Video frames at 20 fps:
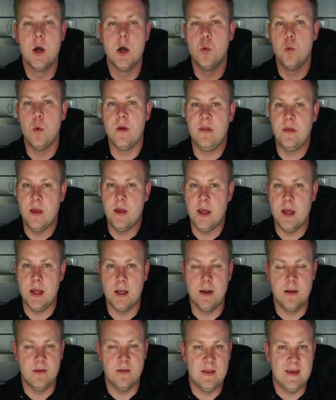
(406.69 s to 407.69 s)

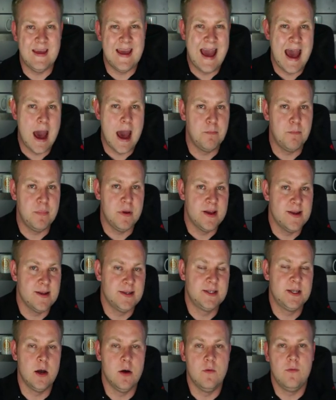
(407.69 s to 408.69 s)
within the app
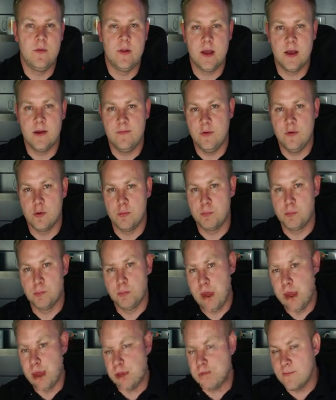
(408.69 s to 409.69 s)
itself. Like if you're
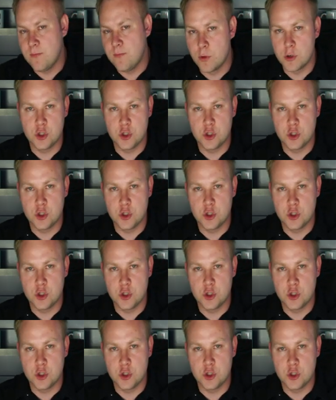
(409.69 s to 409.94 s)
paying for